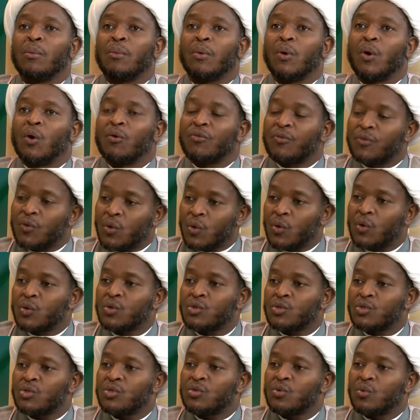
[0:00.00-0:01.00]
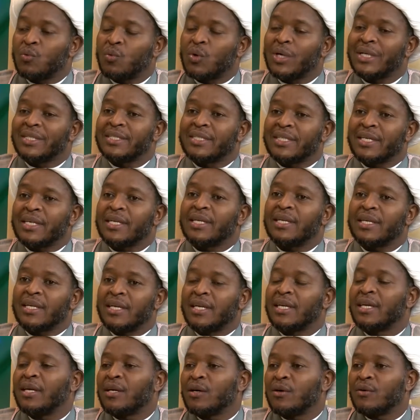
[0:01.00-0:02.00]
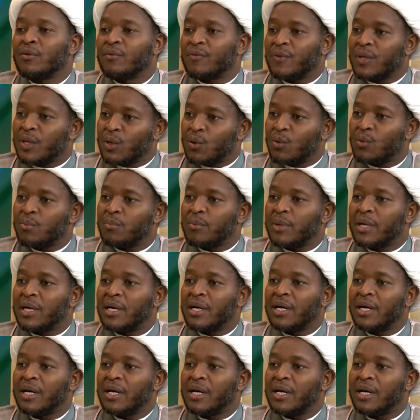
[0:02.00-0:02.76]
of course, were taking care of the Ummah.